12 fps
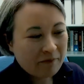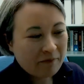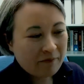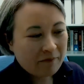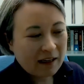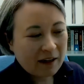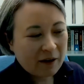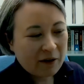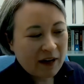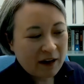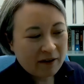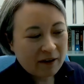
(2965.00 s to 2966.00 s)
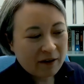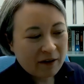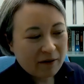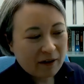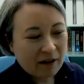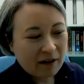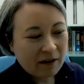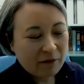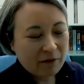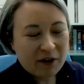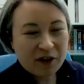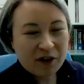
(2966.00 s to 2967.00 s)
You know, that the
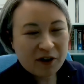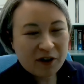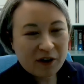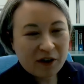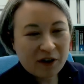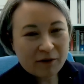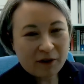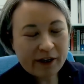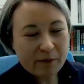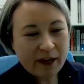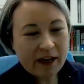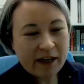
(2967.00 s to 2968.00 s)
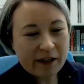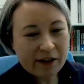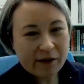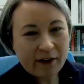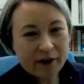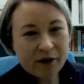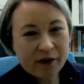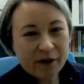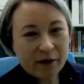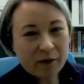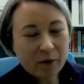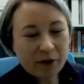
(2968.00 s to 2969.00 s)
vision of exploring space, of
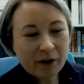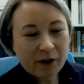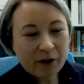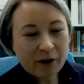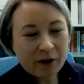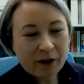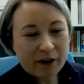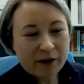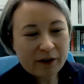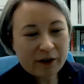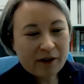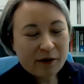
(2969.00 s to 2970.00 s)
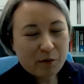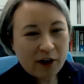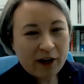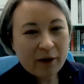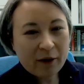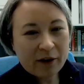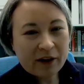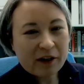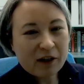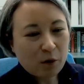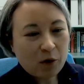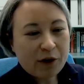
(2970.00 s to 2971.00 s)
actually we're gonna spread out and
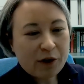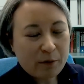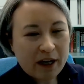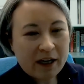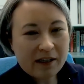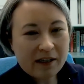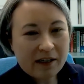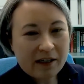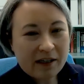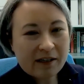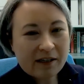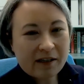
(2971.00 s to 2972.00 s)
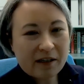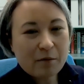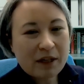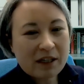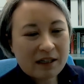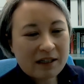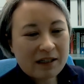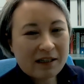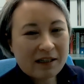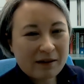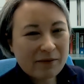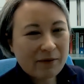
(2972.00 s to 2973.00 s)
explore space as a species,
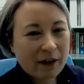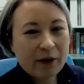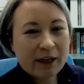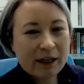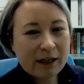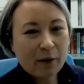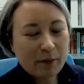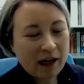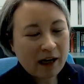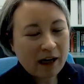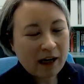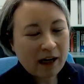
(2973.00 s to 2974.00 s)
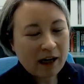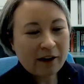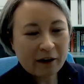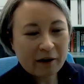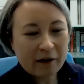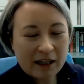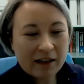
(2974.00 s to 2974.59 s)
is very compelling for me.